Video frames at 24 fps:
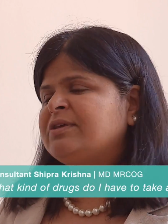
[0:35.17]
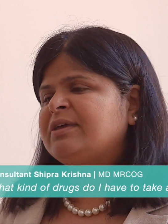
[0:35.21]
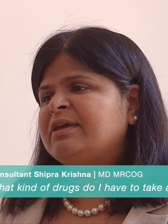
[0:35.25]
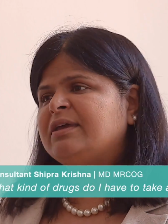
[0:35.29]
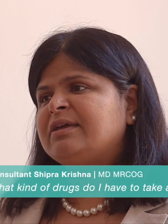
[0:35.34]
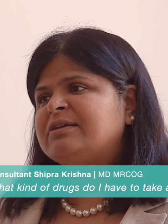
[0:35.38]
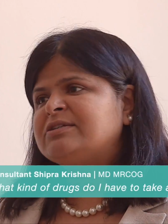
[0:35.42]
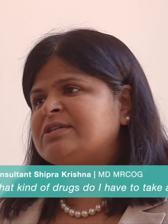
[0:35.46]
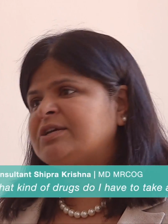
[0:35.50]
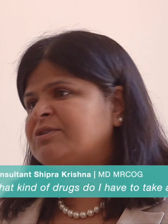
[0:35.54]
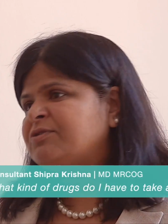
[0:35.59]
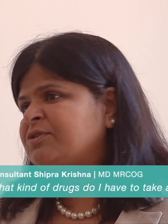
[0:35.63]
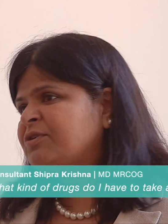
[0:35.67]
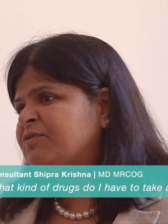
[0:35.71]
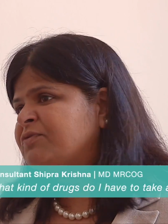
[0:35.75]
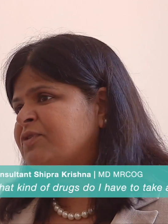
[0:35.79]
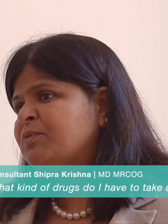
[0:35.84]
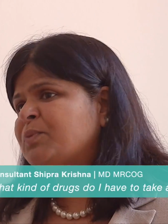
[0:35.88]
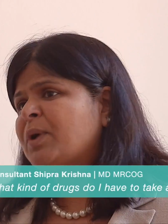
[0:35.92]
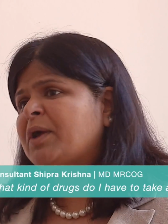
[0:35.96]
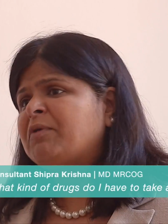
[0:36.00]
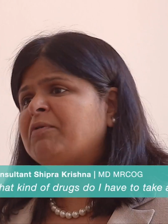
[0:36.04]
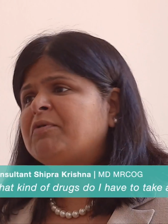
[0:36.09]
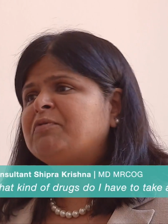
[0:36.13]
the degree of
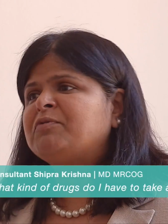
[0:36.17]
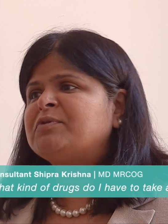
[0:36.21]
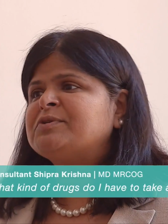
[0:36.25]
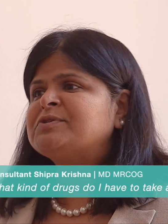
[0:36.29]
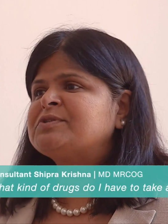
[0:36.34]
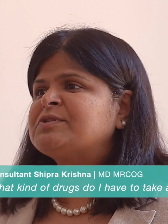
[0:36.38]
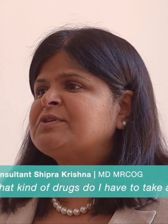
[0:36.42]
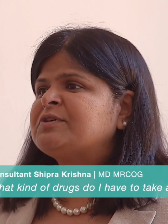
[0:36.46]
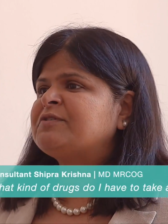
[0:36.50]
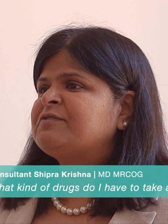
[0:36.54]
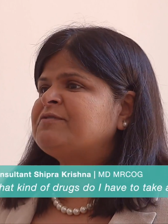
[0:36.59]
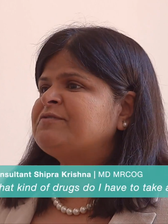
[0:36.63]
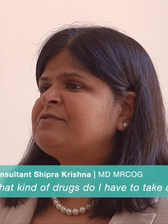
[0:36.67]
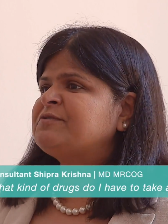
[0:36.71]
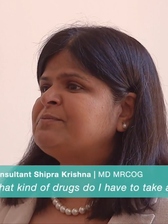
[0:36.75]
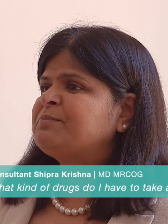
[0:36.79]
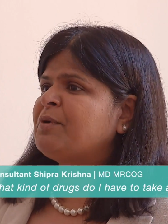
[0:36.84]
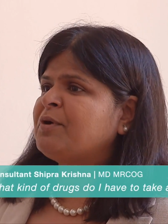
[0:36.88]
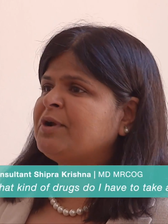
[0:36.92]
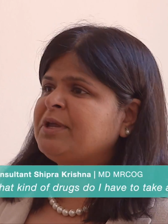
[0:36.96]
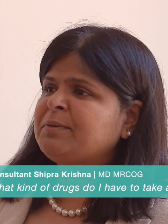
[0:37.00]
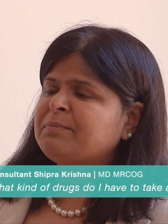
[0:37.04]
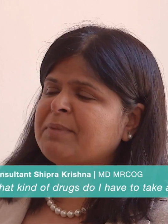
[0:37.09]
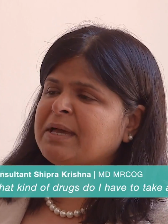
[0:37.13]
the ovarian reserves,
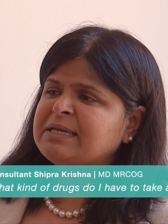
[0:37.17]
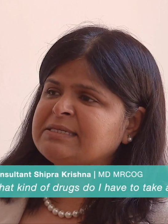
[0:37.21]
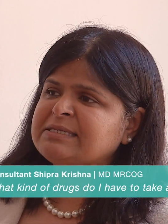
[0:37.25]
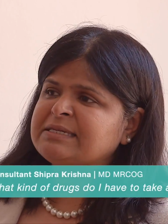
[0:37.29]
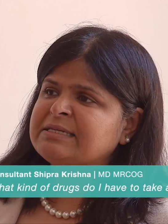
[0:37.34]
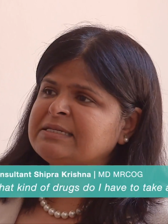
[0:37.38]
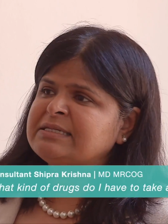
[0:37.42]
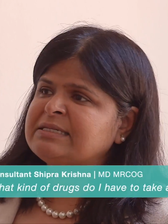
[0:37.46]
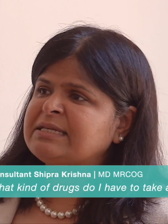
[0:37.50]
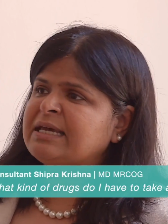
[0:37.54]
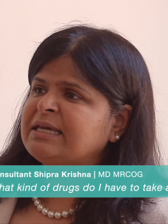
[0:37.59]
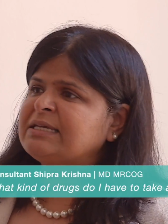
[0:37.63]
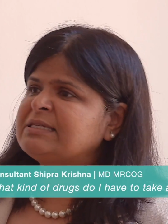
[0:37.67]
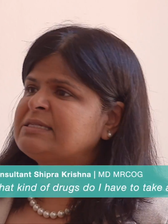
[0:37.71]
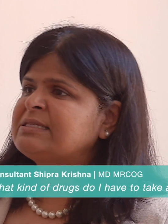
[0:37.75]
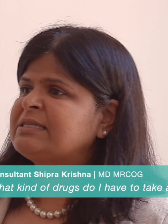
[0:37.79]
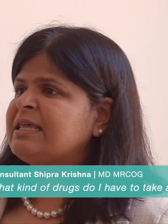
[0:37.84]
body mass index,